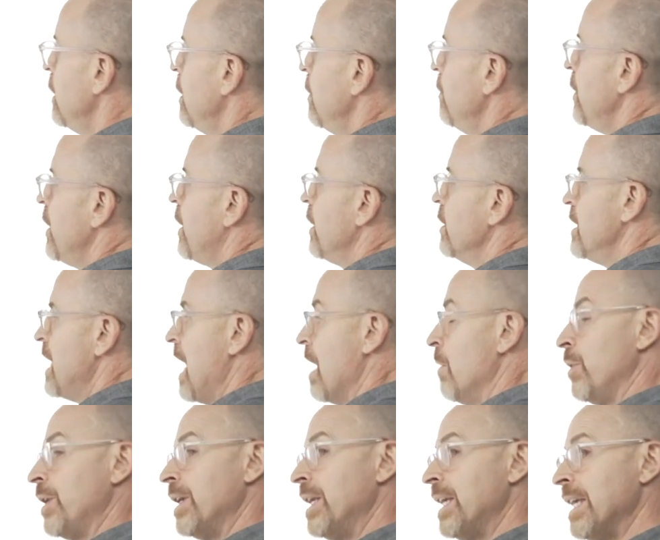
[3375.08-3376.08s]
because now
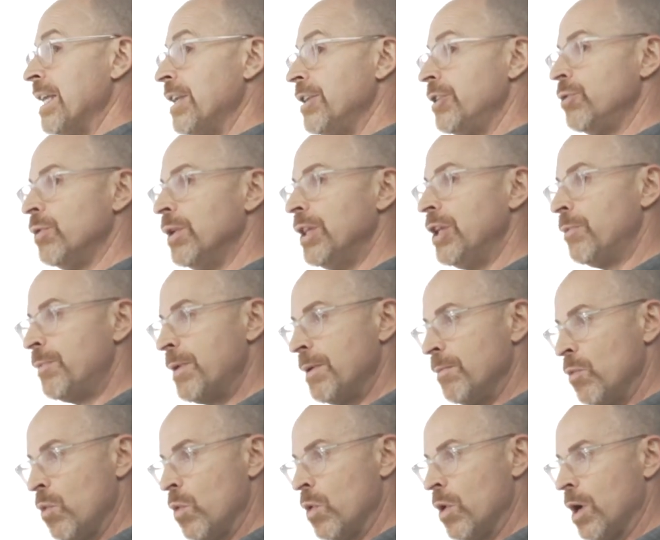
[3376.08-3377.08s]
we're going to get into a little bit
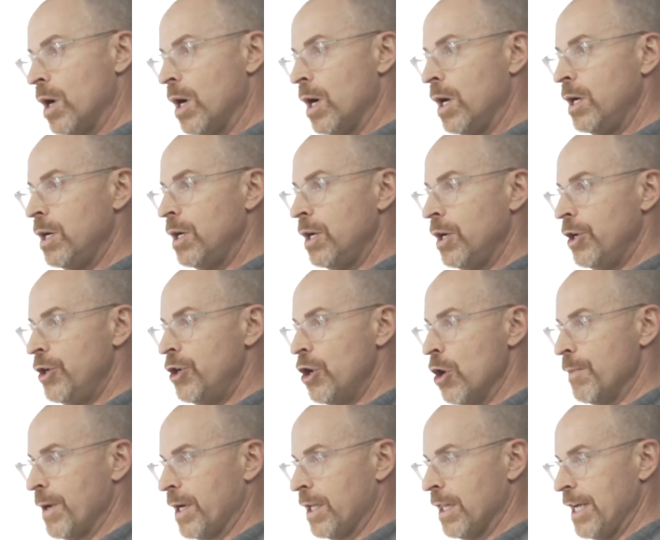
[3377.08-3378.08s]
more
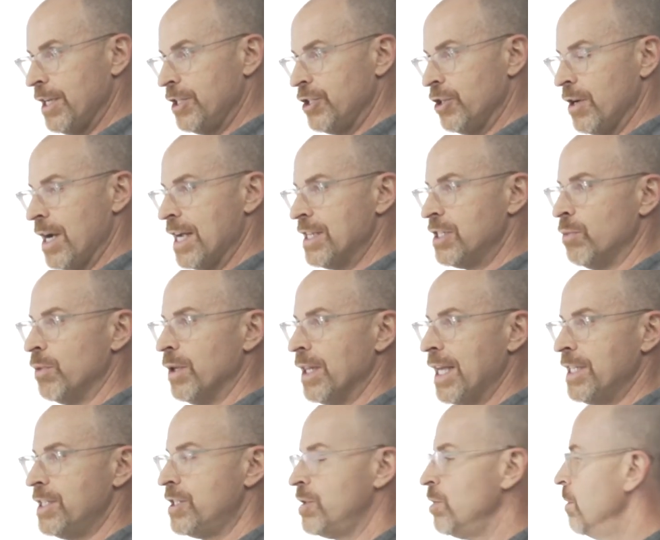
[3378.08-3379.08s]
nomenclature as it
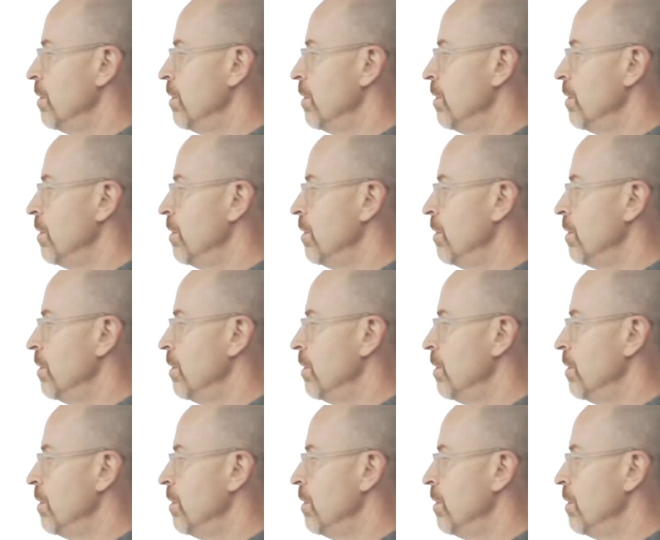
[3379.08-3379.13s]
relates to a